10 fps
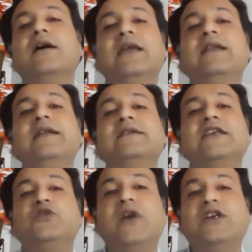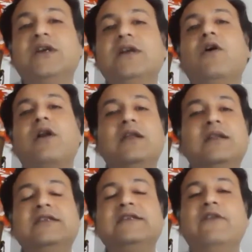in situation or
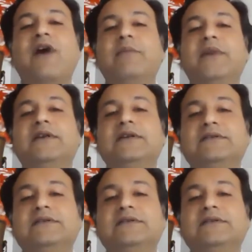in this environment?